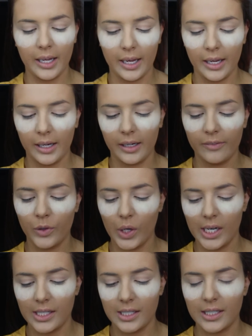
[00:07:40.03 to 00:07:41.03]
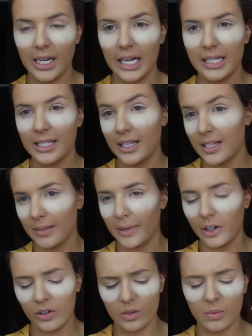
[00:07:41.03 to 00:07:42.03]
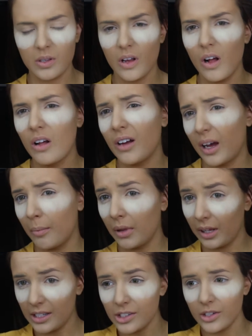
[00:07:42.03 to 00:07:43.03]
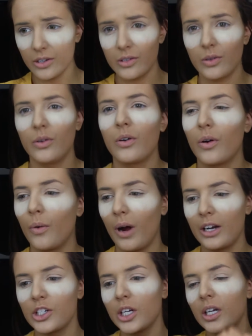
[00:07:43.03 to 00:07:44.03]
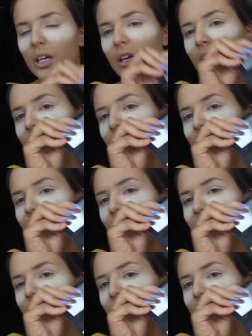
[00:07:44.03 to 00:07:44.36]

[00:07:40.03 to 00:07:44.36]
and if you guys did not see this in my Christmas haul, God bless your soul, go watch it.